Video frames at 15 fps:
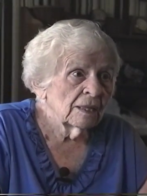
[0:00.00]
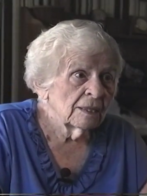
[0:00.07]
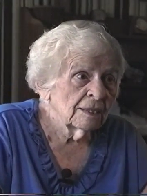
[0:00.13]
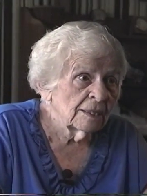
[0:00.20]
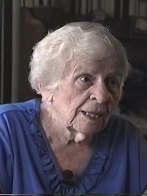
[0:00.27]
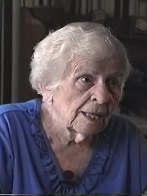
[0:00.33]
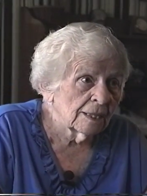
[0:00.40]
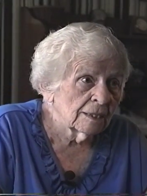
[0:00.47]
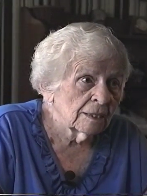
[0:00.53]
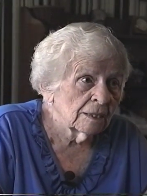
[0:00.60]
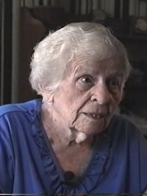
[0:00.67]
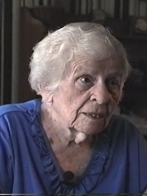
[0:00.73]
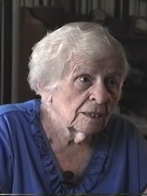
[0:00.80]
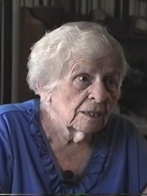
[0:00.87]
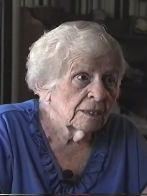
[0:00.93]
then
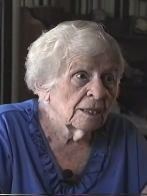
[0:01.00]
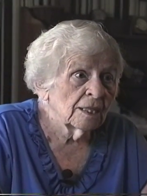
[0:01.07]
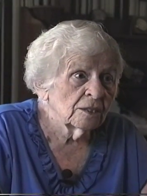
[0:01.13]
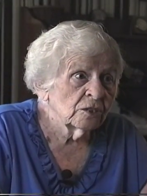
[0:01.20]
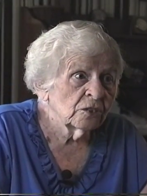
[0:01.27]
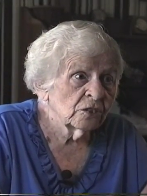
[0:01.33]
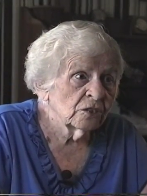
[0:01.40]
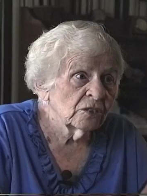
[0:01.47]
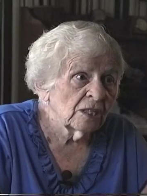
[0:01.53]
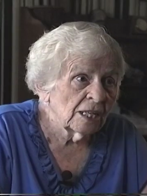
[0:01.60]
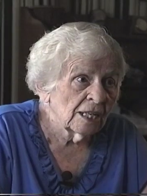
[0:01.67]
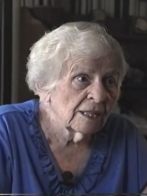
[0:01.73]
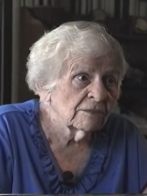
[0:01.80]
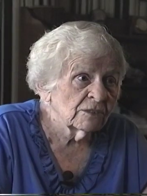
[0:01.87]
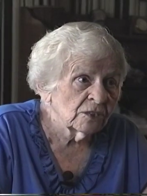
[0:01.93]
they should
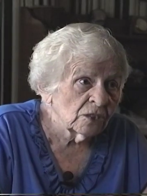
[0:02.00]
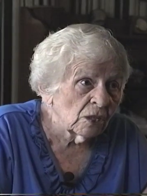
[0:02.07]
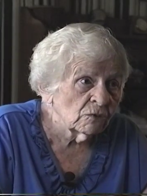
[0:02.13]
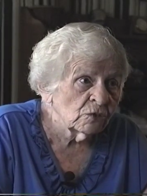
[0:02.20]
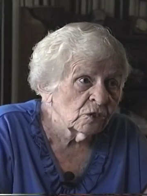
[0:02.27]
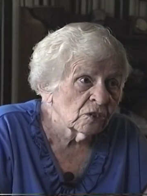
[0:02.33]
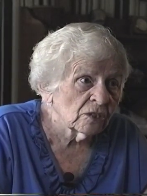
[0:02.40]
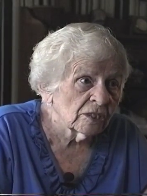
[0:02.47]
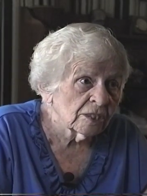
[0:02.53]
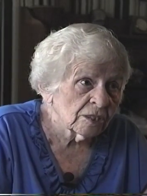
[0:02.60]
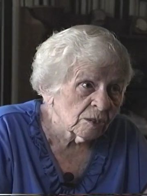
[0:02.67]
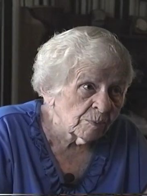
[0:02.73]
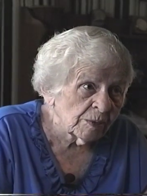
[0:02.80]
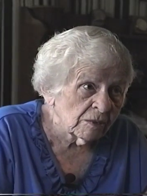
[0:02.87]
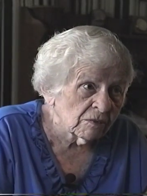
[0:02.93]
have social
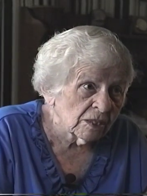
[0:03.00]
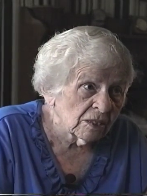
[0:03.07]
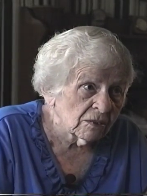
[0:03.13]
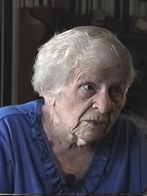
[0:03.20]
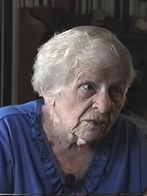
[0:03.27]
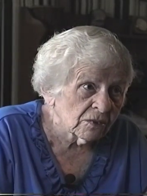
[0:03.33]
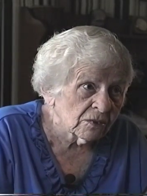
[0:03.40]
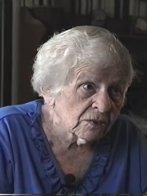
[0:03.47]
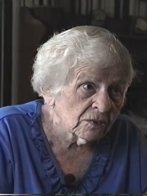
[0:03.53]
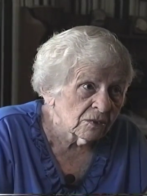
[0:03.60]
experience.